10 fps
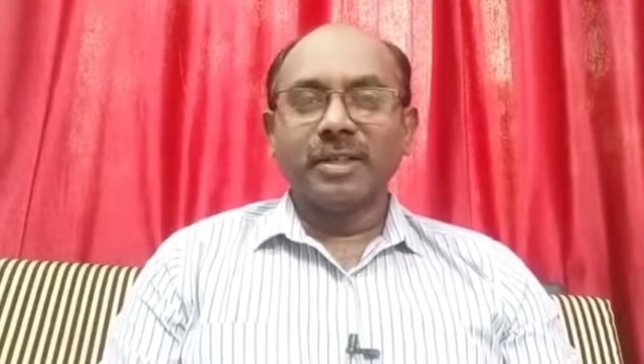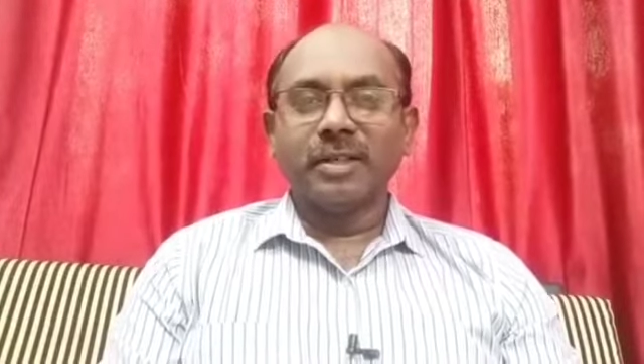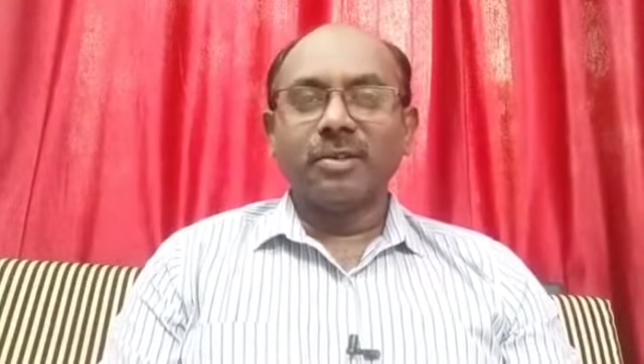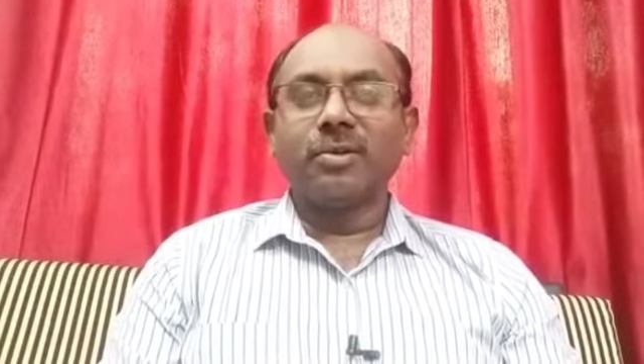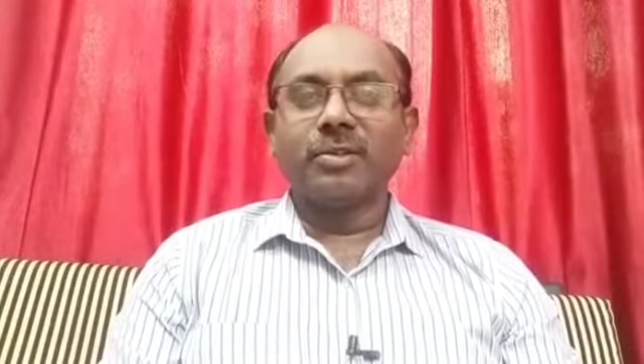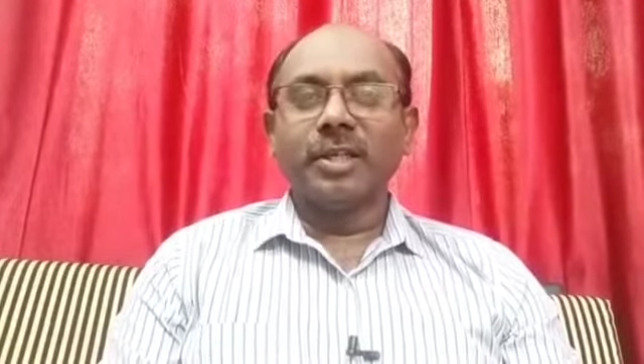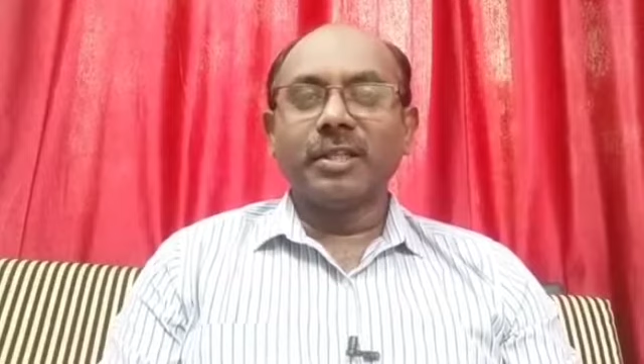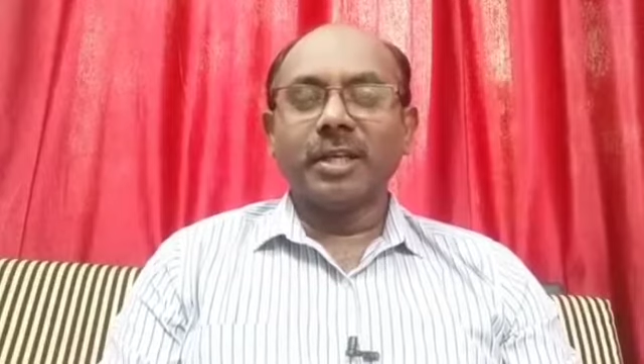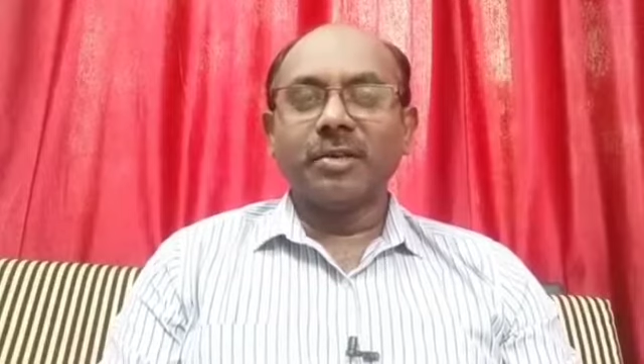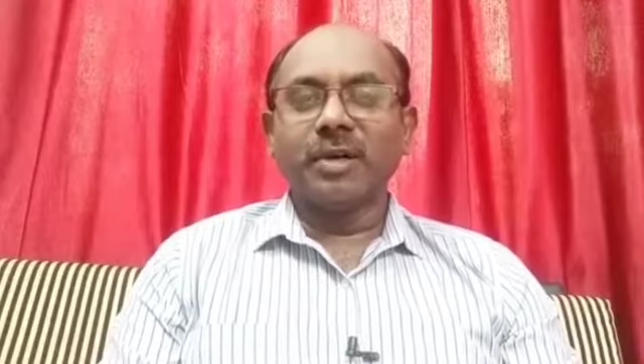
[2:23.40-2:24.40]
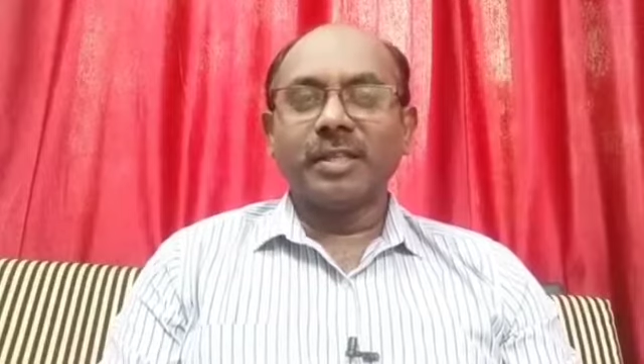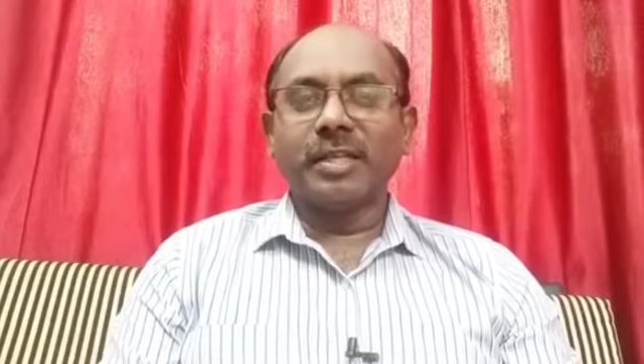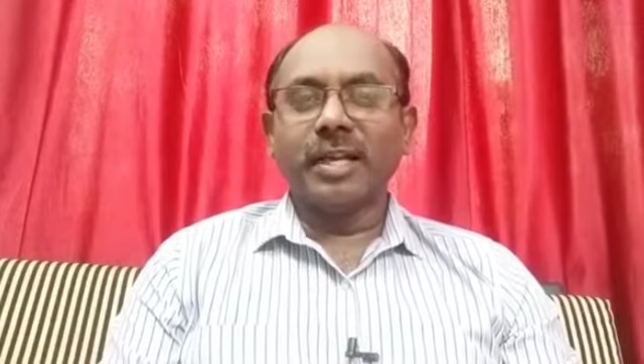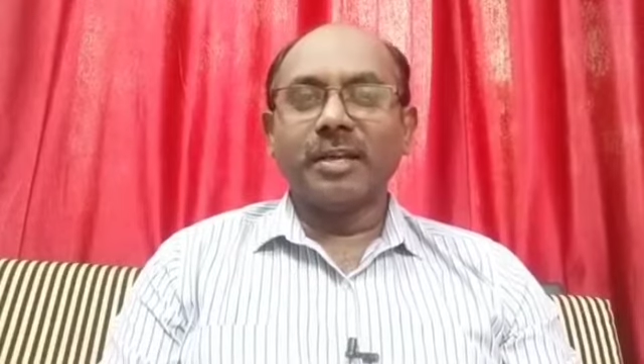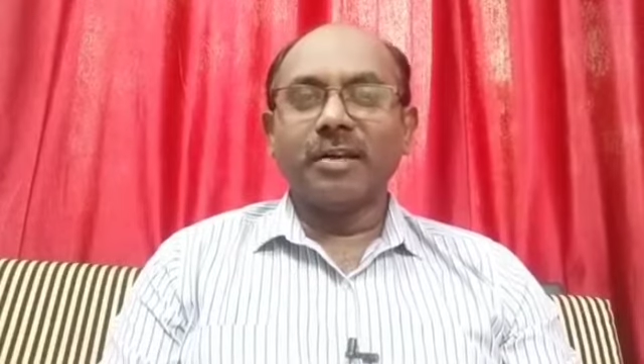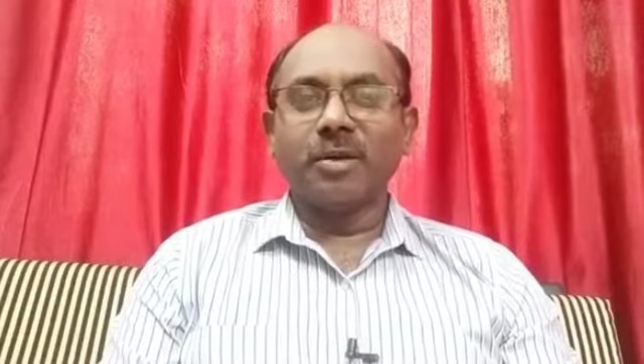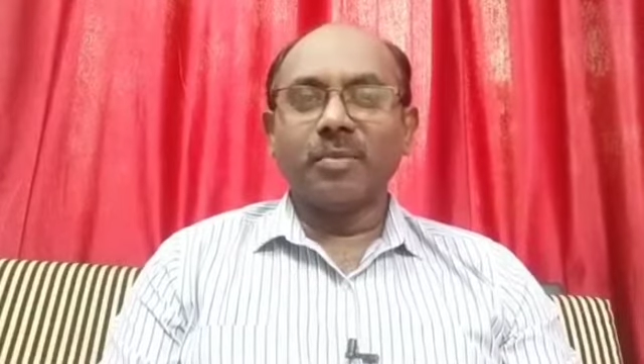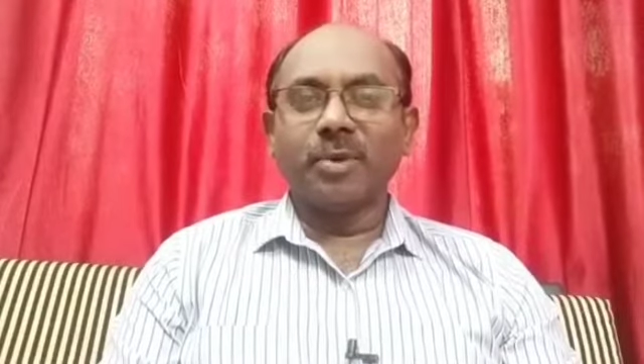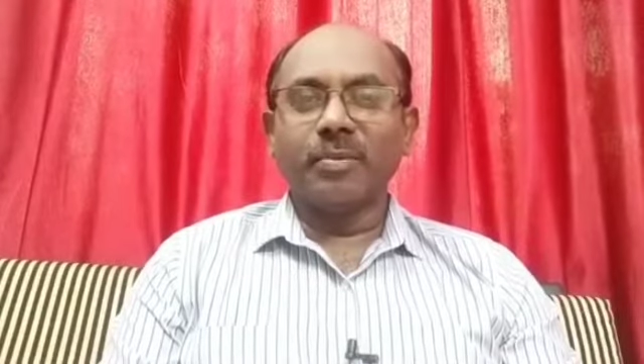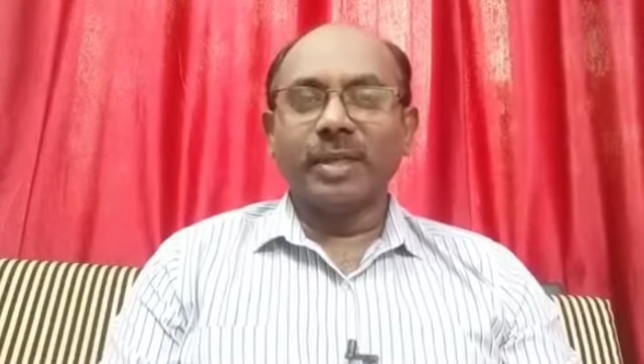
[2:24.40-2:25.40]
Don't think that you are standing on a
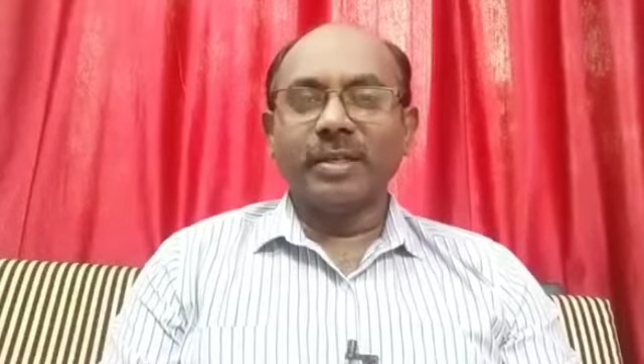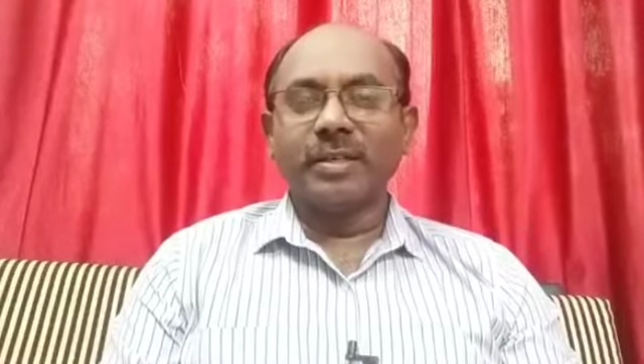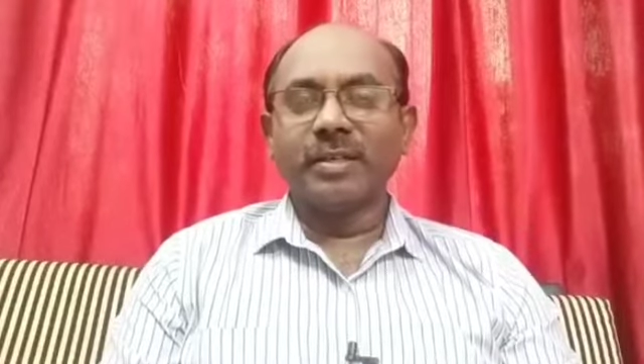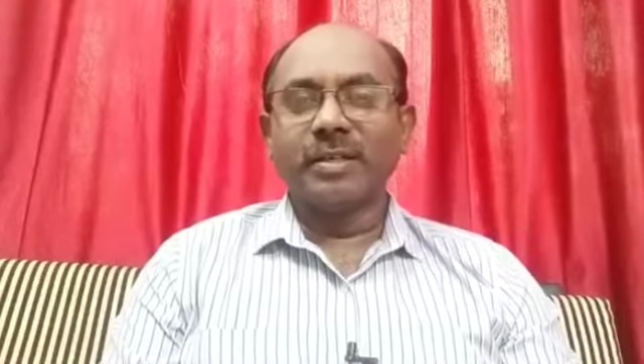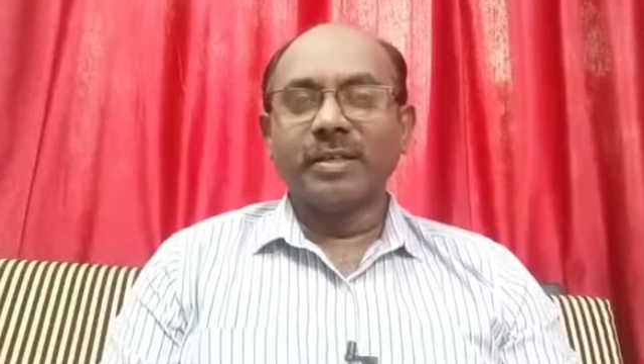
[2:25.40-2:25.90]
pulpit.